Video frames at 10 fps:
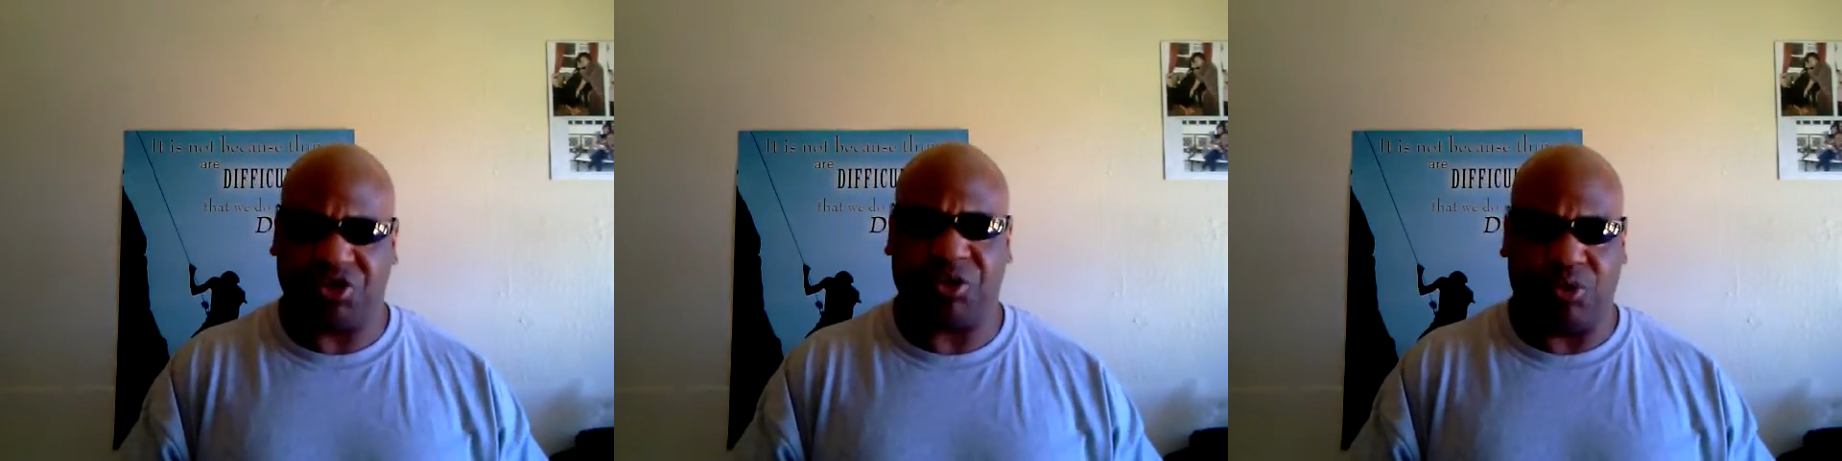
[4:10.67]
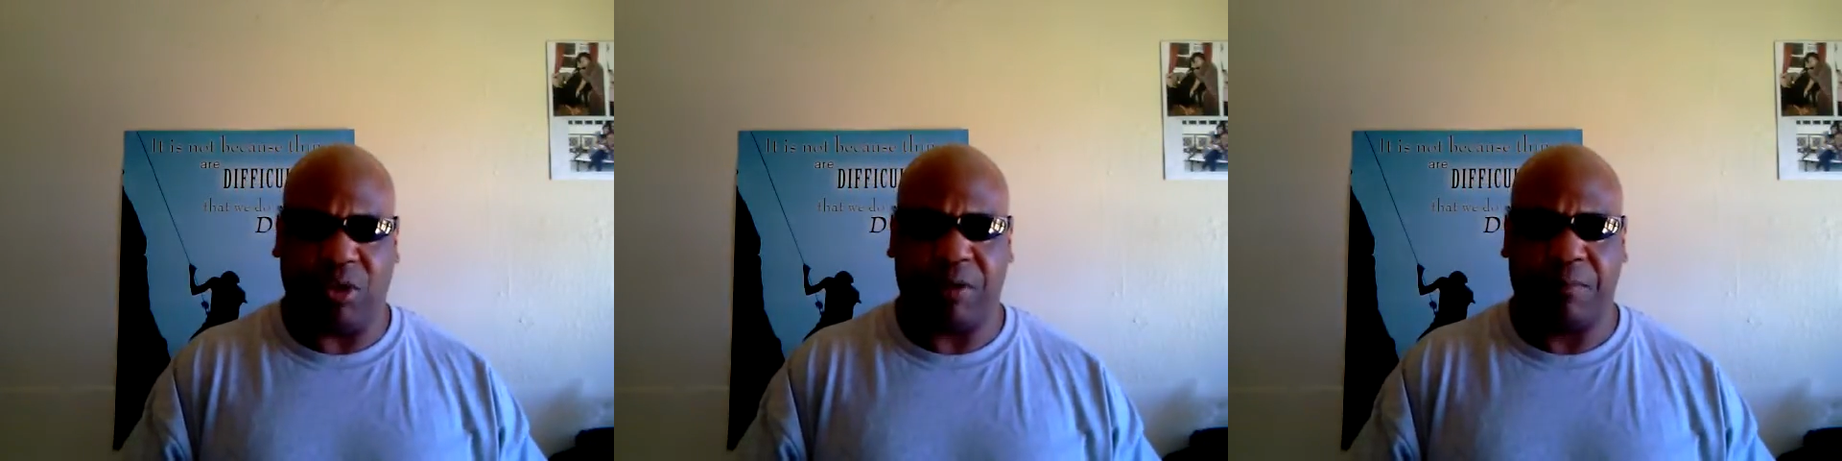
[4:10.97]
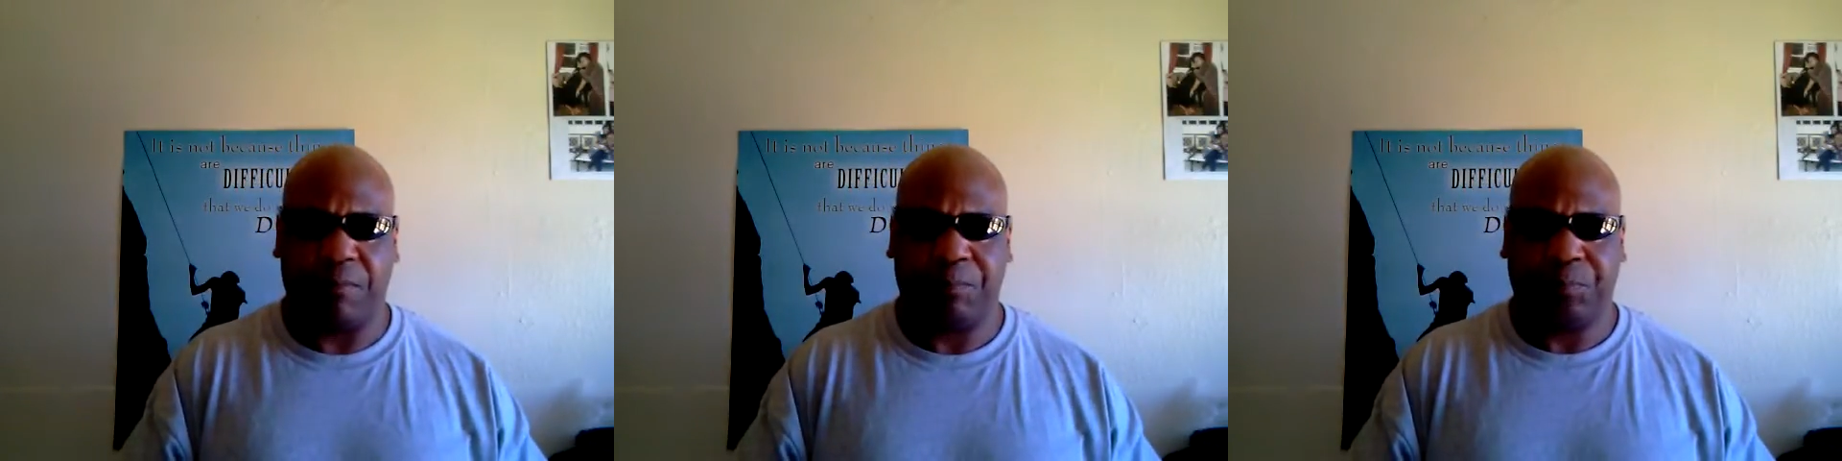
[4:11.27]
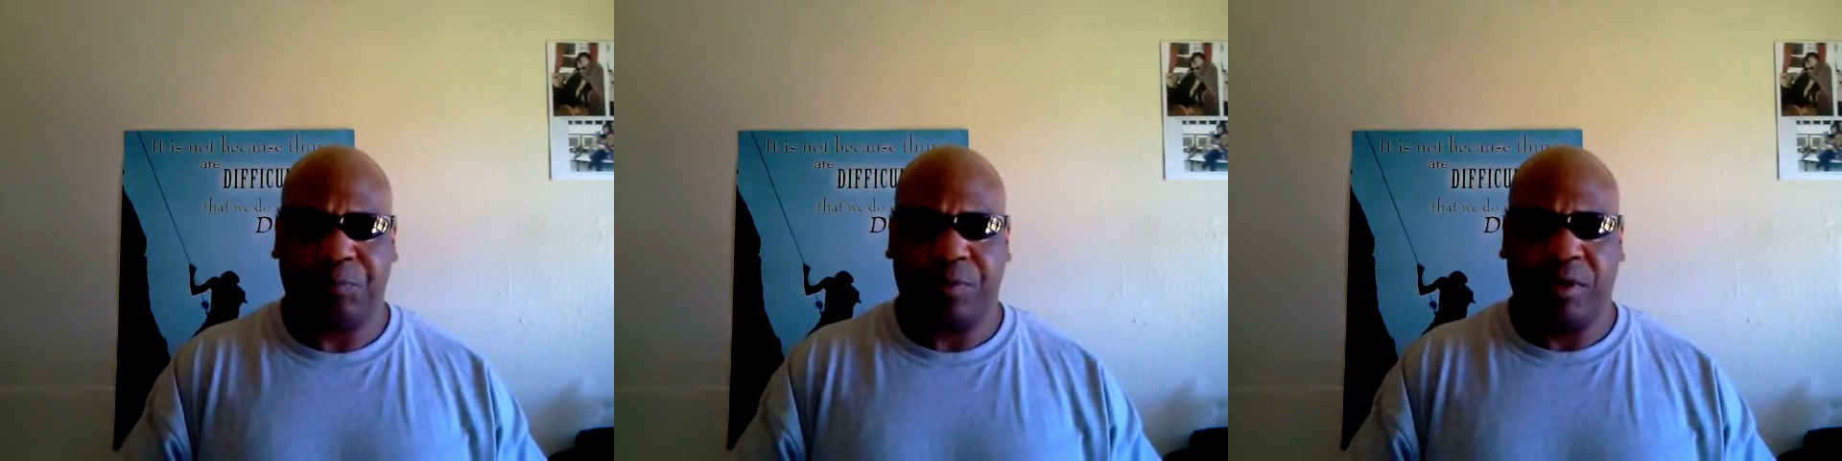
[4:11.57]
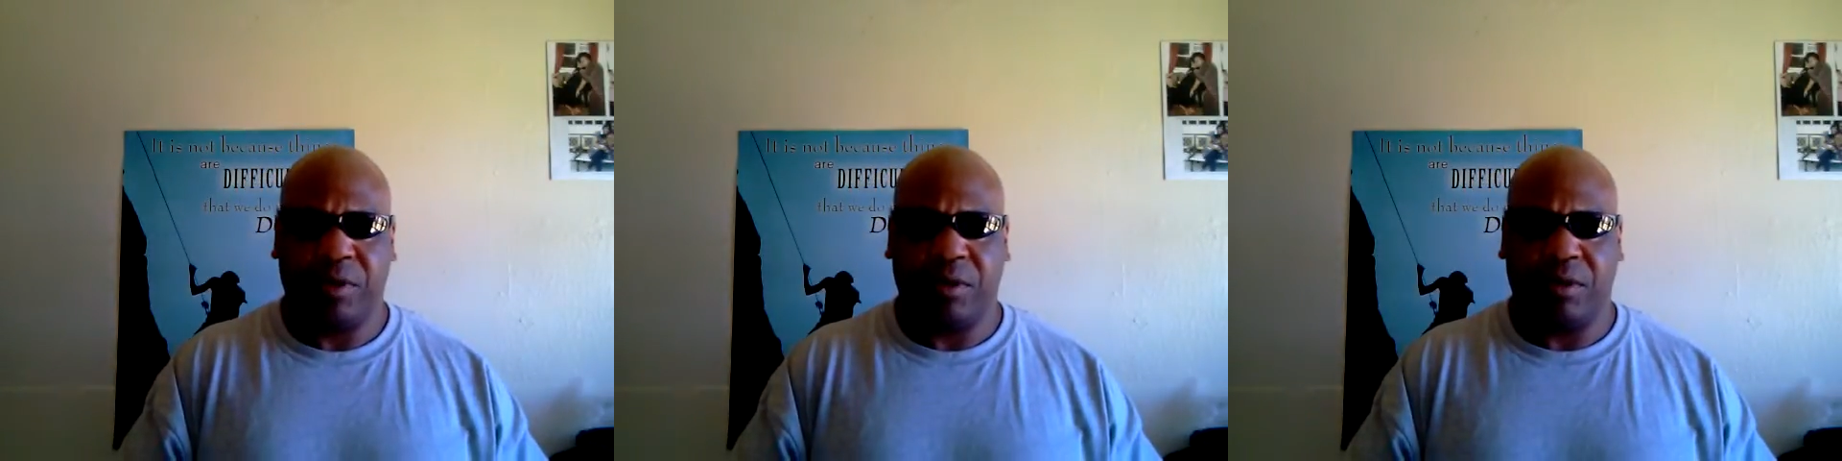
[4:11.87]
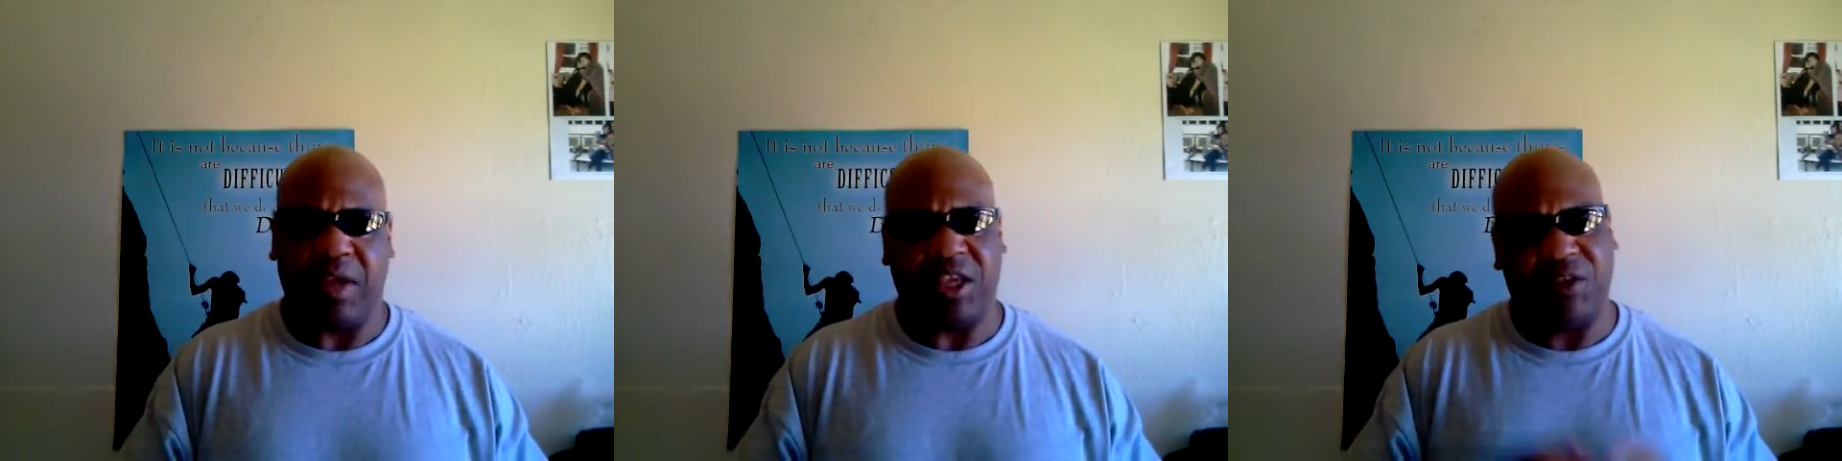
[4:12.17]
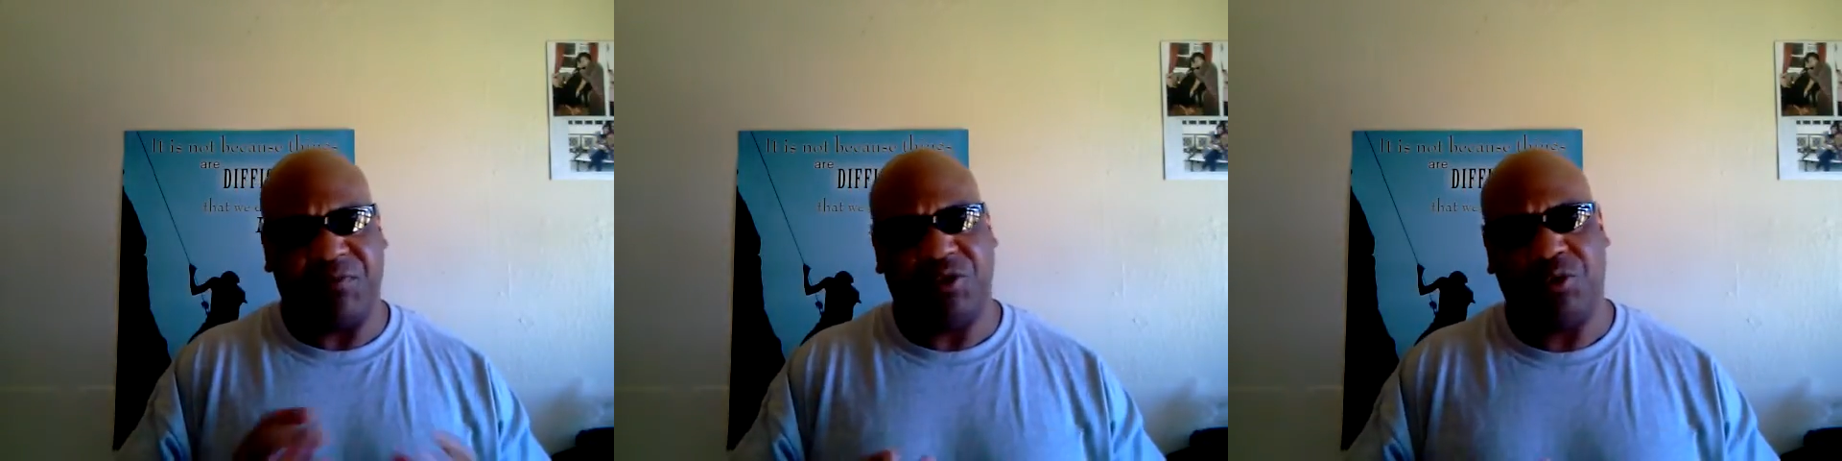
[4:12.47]
support. Thank you
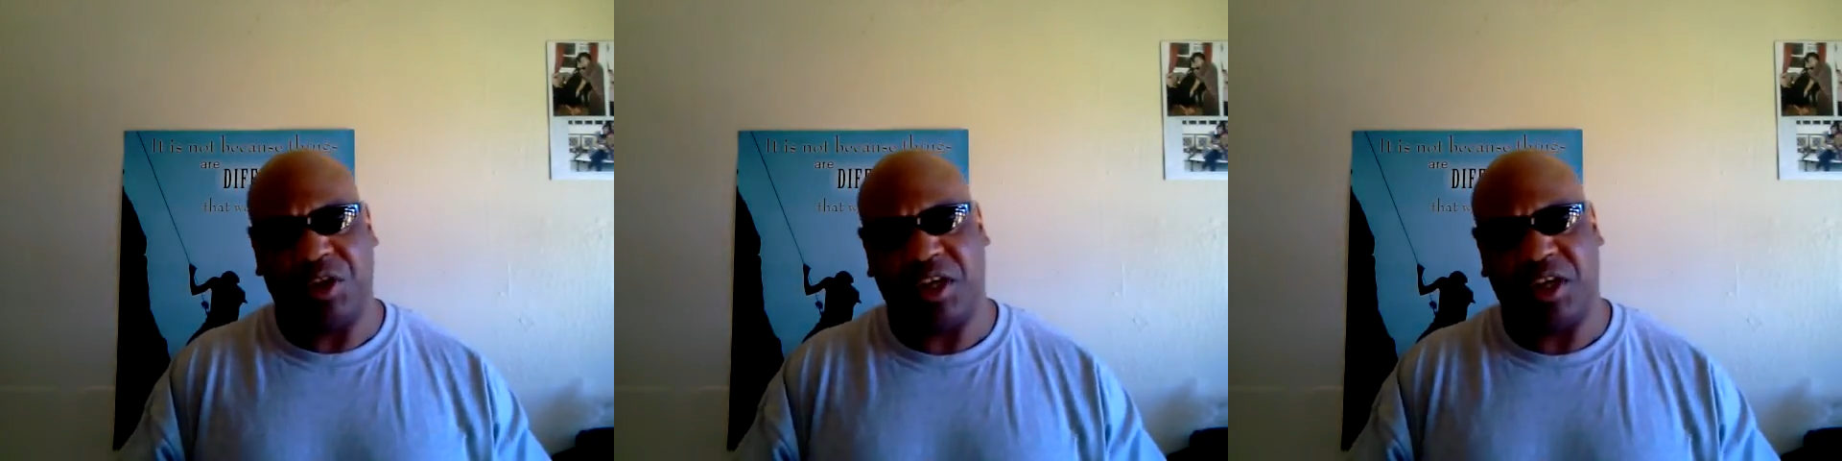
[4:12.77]
for tuning